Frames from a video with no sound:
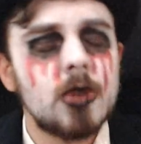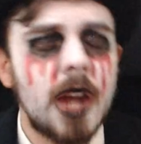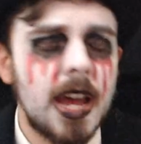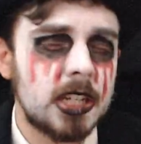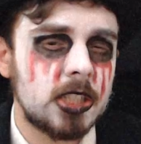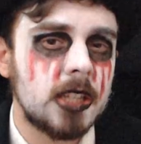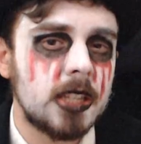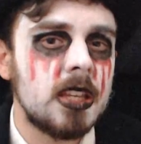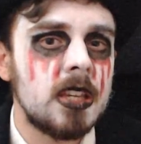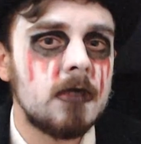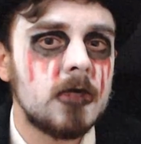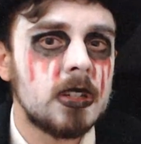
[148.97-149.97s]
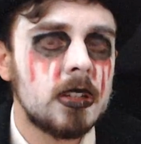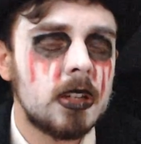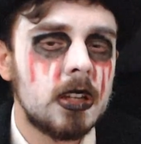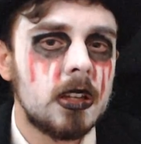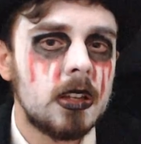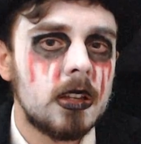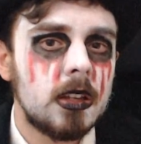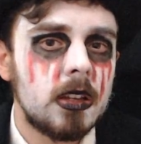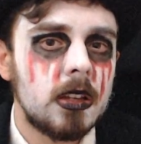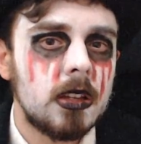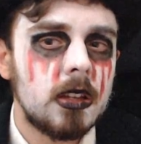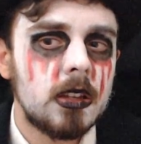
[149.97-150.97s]
trash at him.
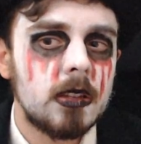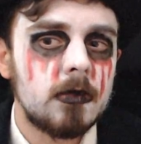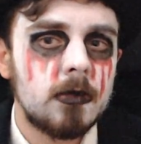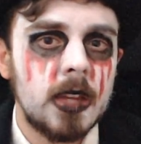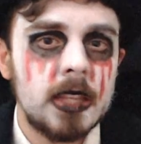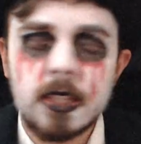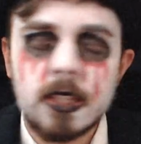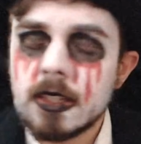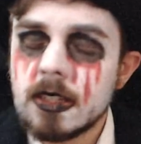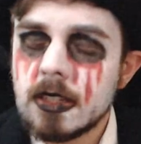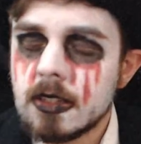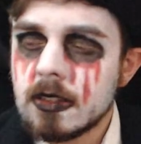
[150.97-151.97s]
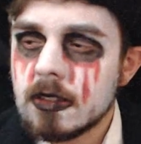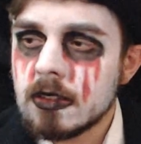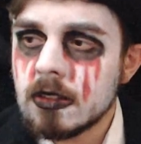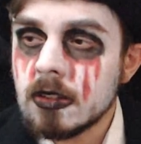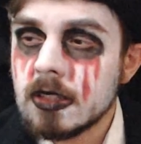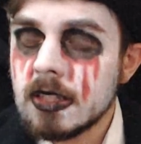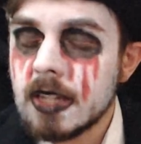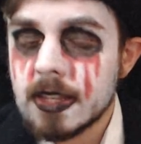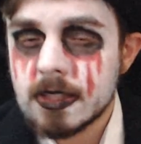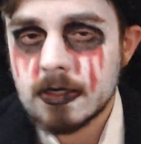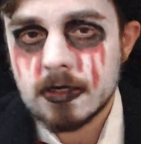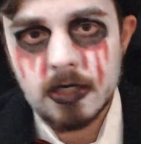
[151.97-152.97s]
But
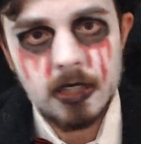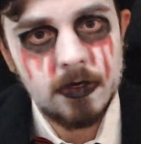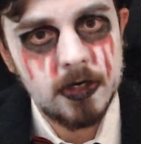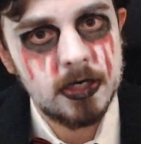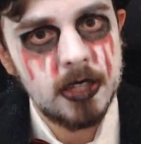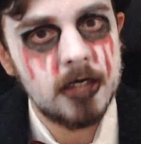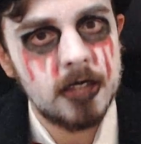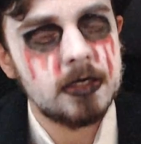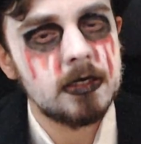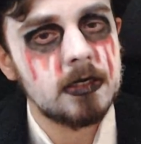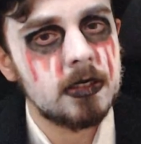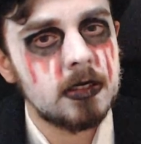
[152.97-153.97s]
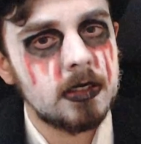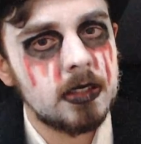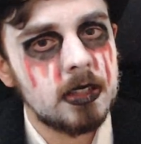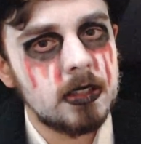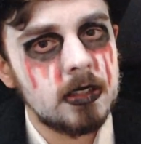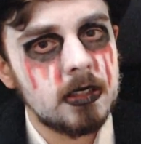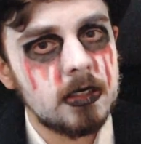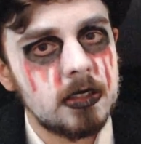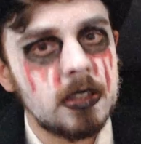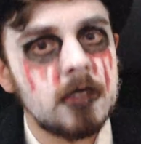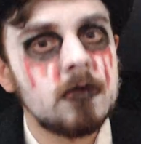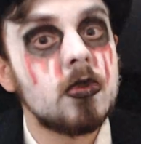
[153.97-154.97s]
nonetheless, even that
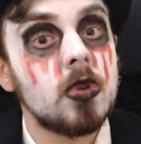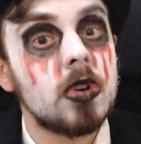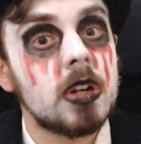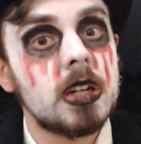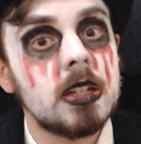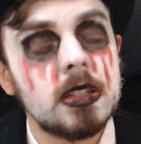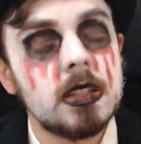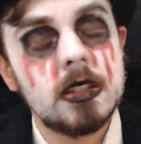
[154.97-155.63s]
didn't work.